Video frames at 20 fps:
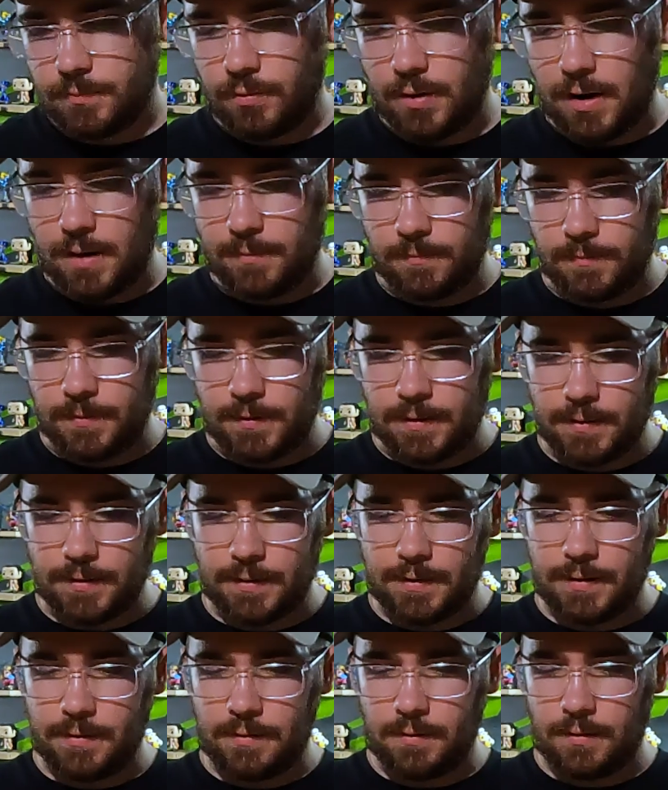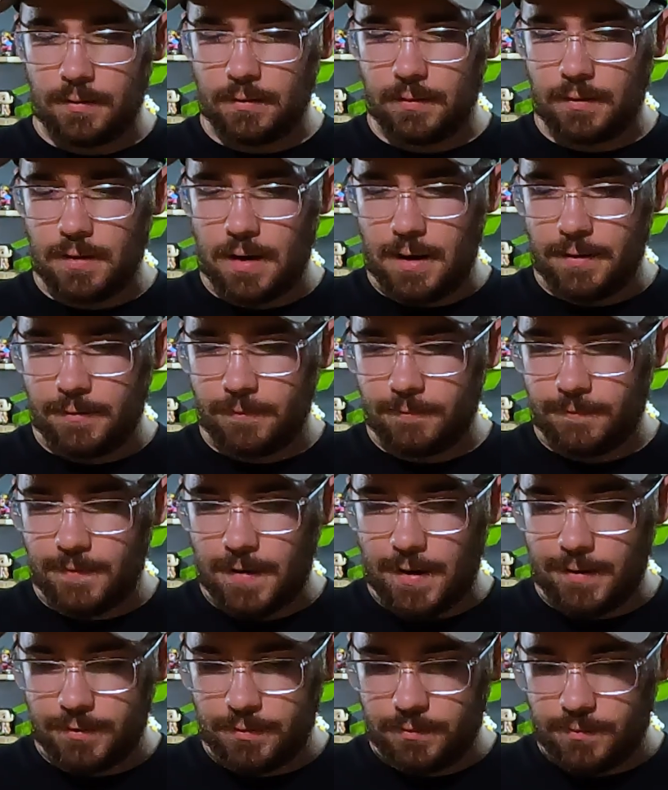probably gonna get a lot of
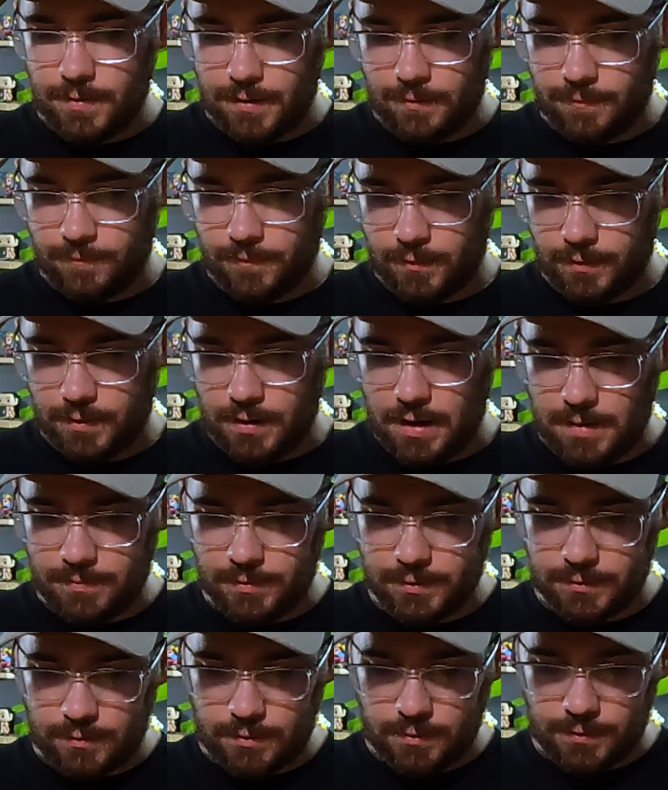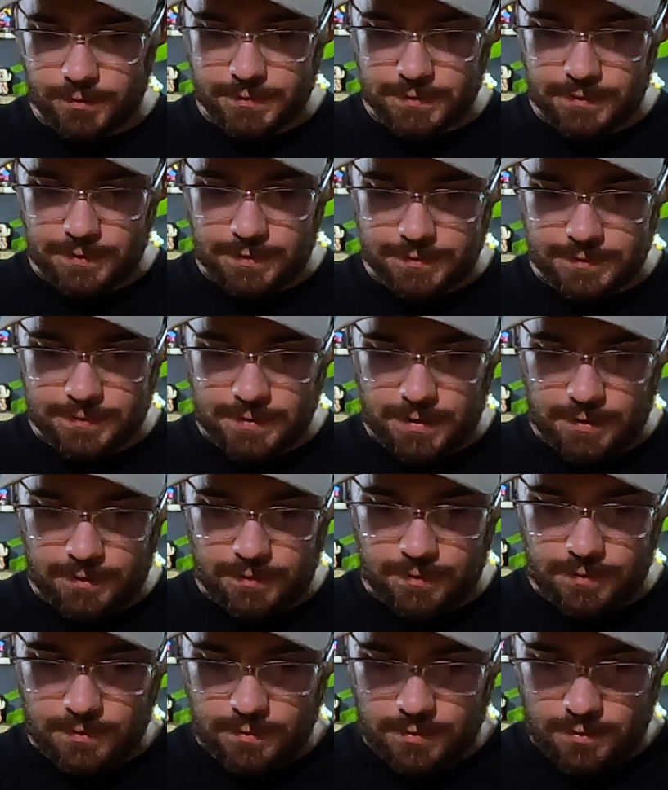value out of our Goblin Curse in this
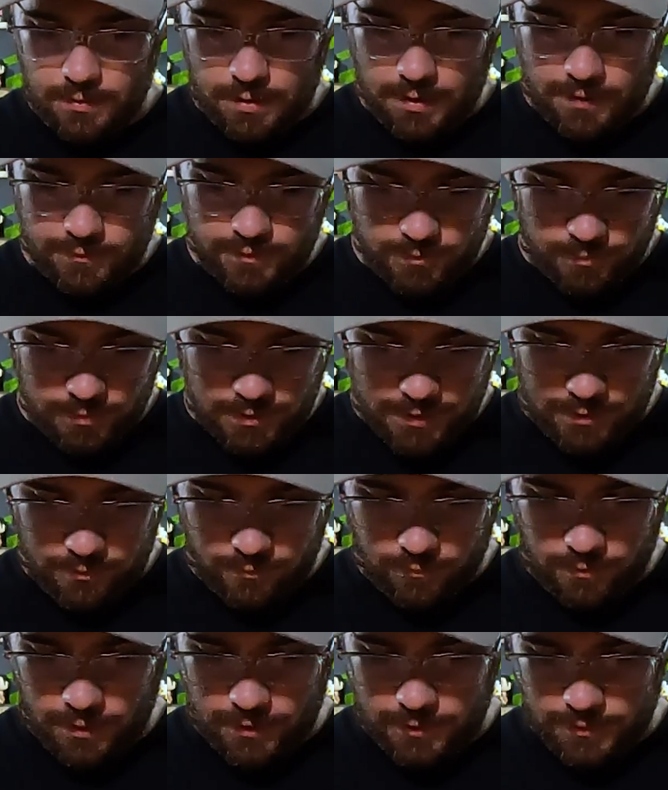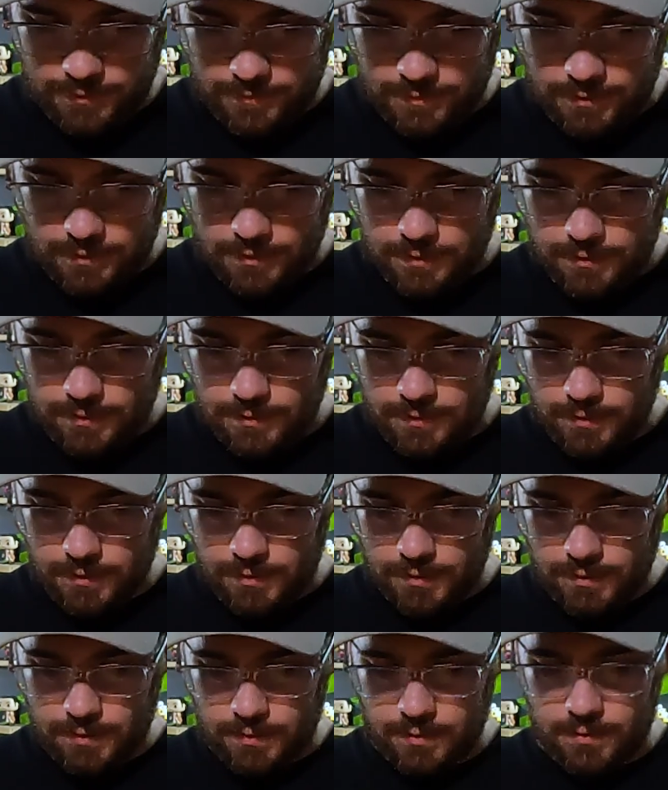deck. I have to play it right,
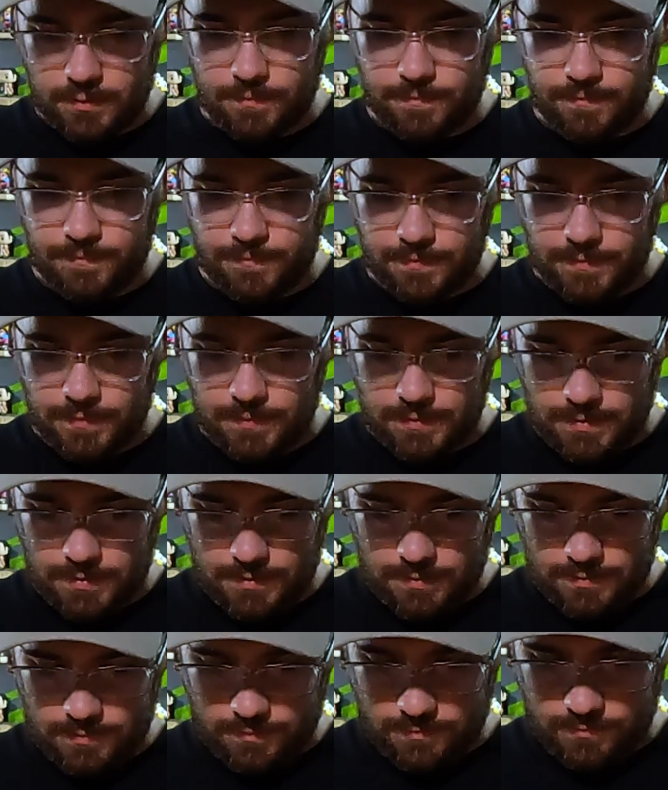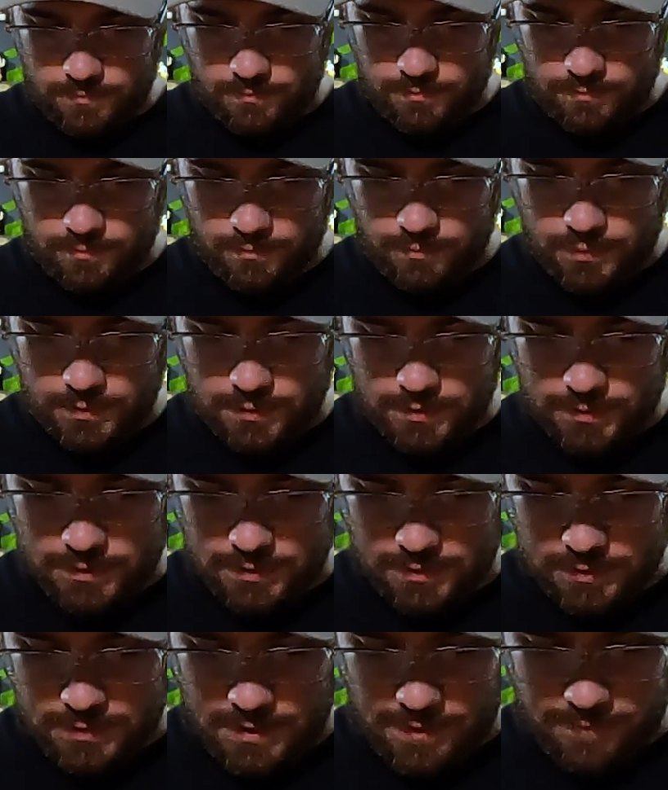but it
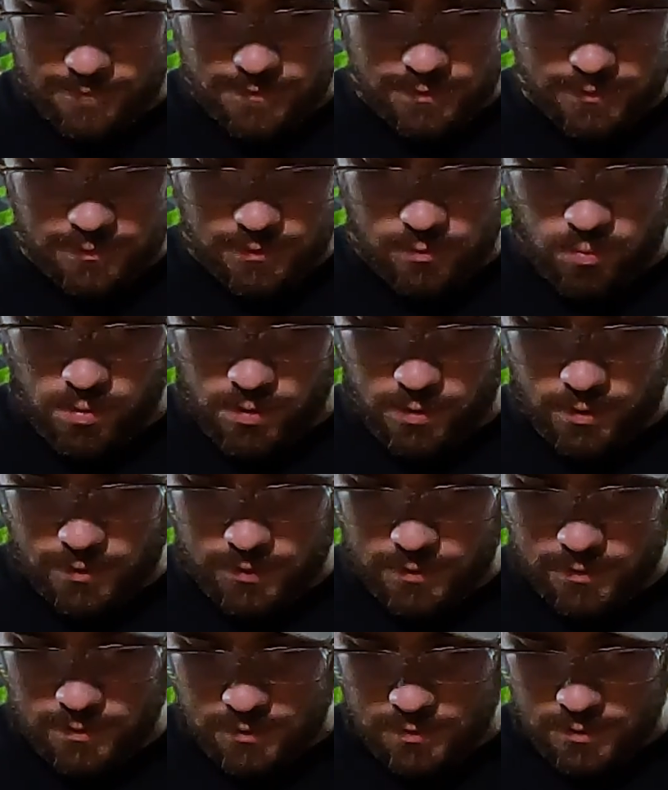can definitely work.